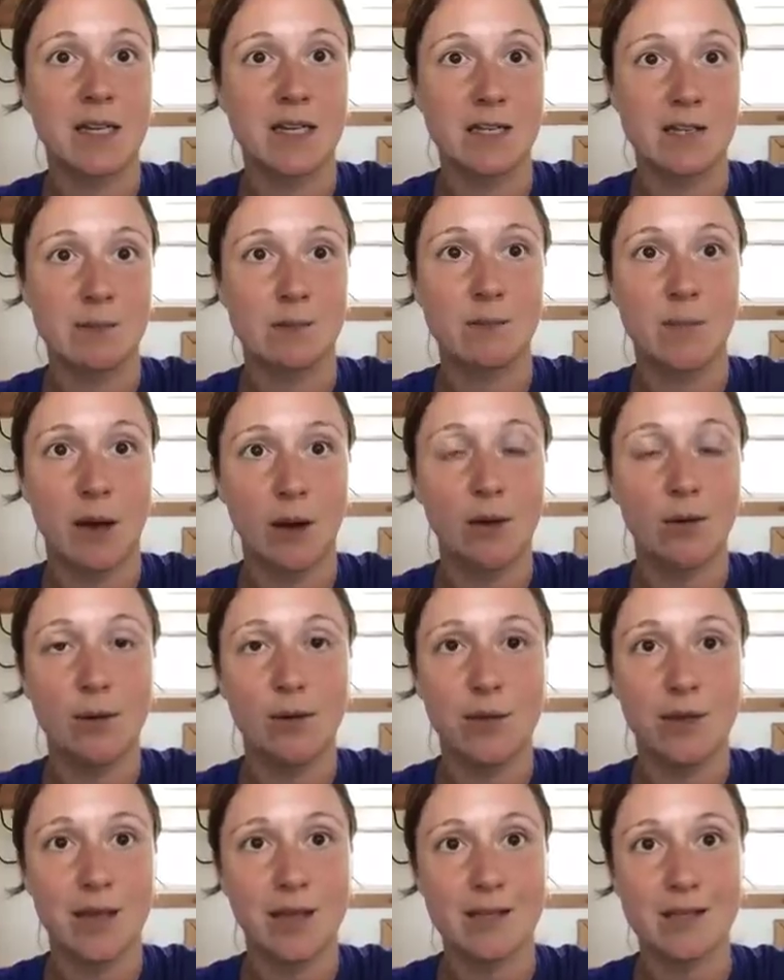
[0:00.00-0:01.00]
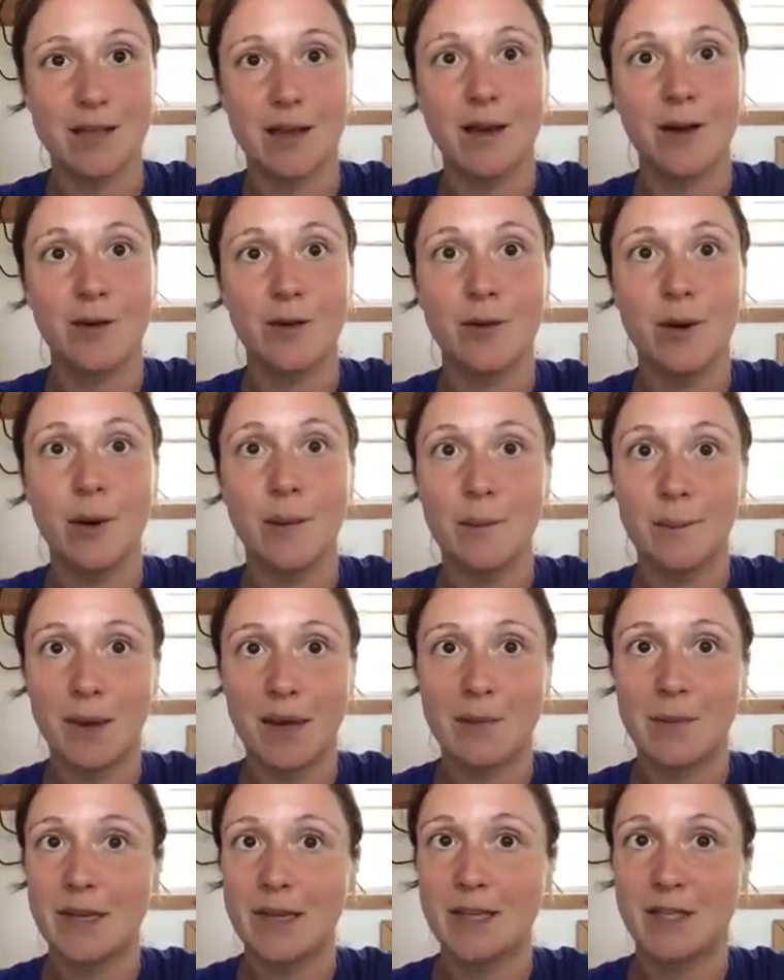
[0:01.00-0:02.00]
in his mouth, and that's how
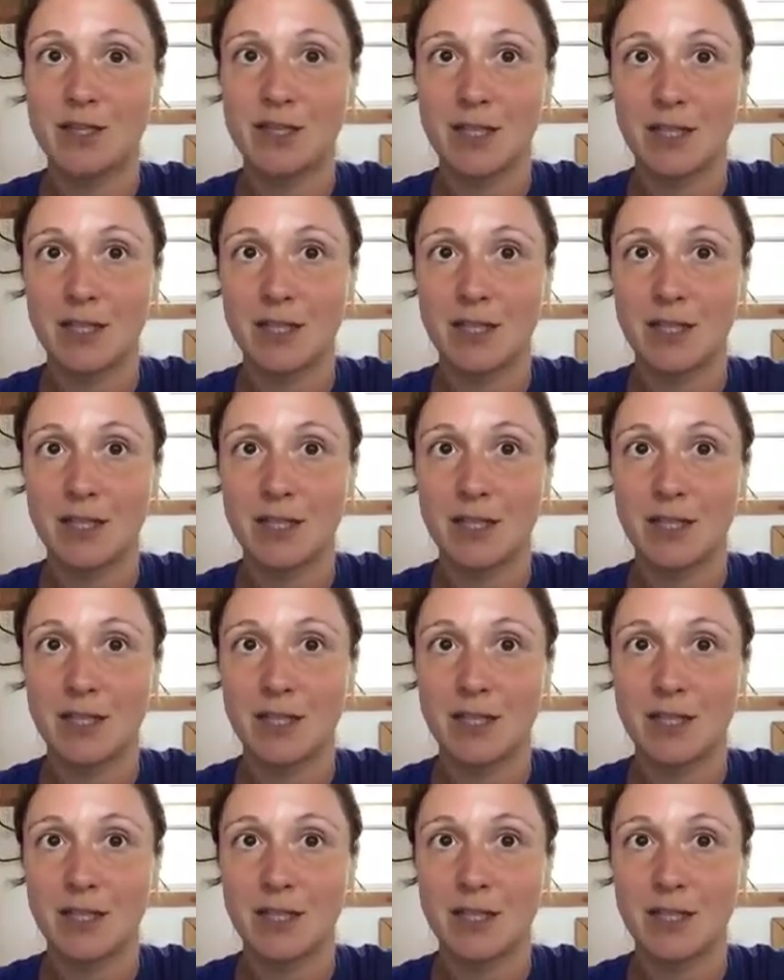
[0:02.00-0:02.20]
baby